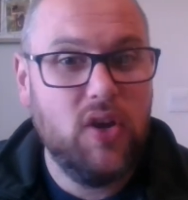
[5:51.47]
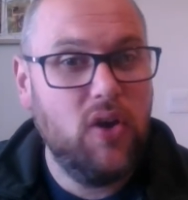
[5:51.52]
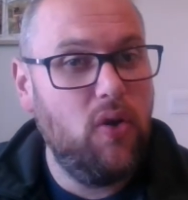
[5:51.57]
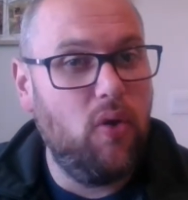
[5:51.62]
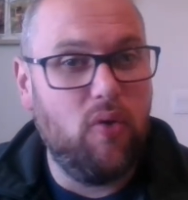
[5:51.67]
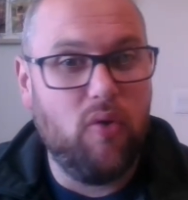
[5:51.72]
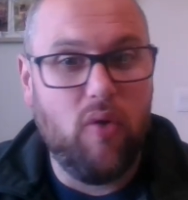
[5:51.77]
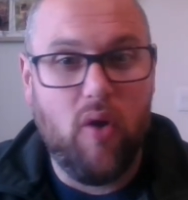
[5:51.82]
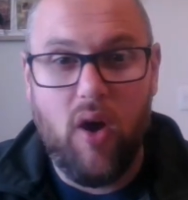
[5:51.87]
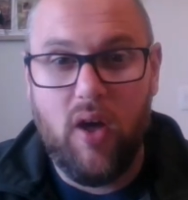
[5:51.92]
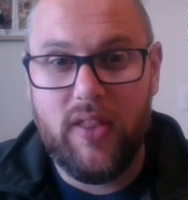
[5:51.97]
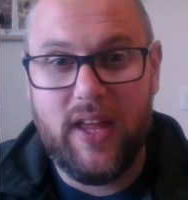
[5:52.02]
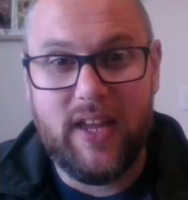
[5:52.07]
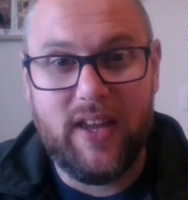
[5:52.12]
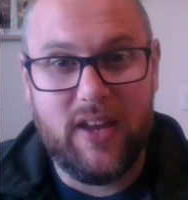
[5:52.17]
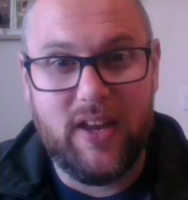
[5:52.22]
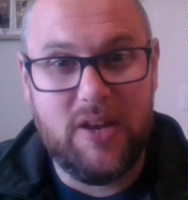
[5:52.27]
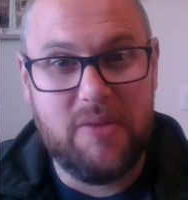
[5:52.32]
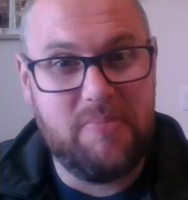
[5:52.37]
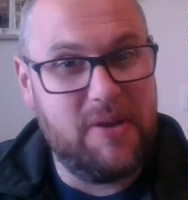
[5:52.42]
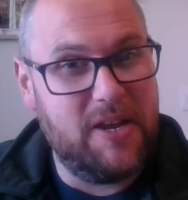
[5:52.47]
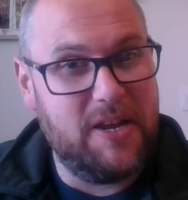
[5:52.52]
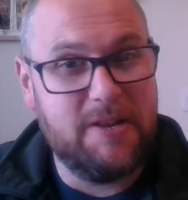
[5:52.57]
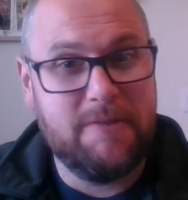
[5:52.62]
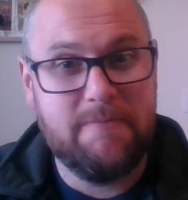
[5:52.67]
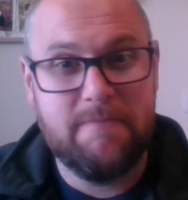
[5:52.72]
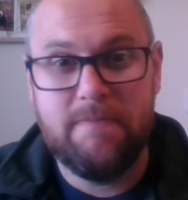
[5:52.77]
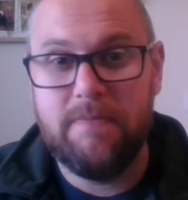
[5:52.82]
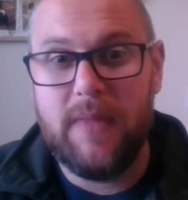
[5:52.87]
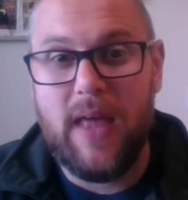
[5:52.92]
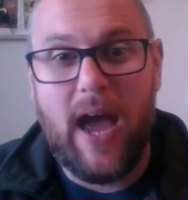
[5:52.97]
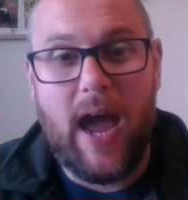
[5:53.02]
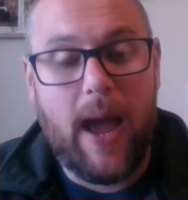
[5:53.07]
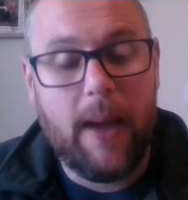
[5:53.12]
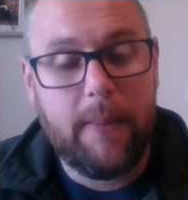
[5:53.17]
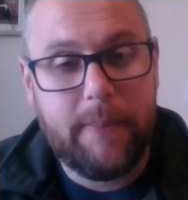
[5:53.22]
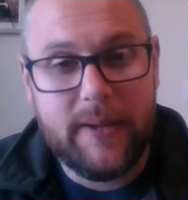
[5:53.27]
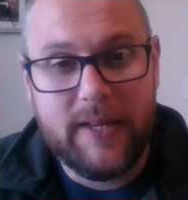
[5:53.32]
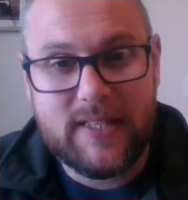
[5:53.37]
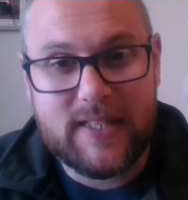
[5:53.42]
or are they going to be
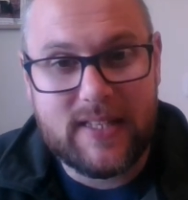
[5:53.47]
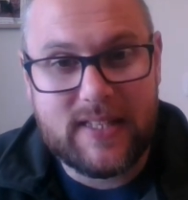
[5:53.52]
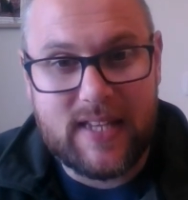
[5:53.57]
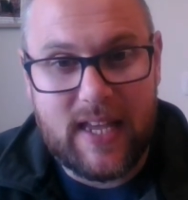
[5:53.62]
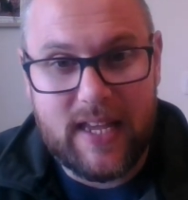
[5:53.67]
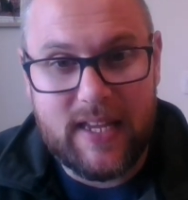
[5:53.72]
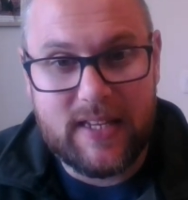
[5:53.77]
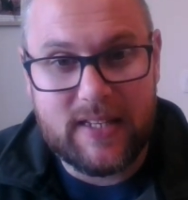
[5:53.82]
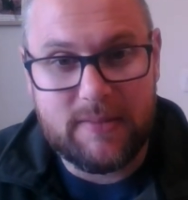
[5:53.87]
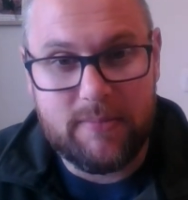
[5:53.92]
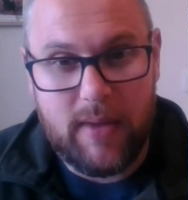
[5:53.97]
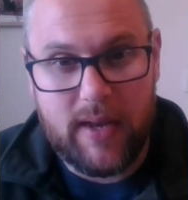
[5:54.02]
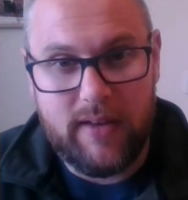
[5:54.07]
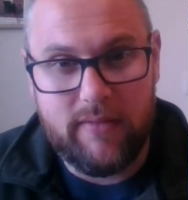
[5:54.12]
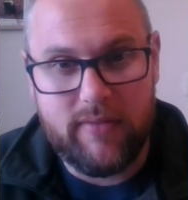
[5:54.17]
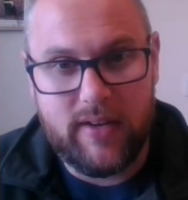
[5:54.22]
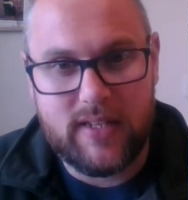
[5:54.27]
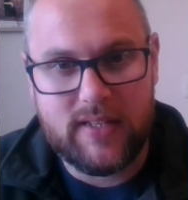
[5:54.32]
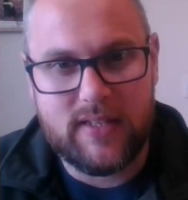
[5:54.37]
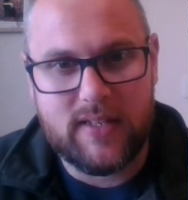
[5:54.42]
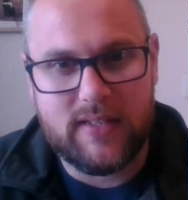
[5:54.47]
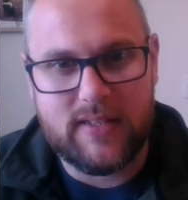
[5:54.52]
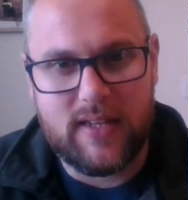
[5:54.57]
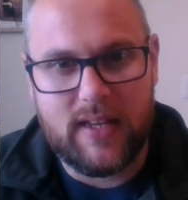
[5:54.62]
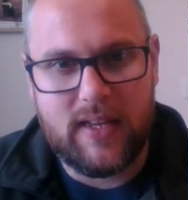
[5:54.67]
happy to take as many risks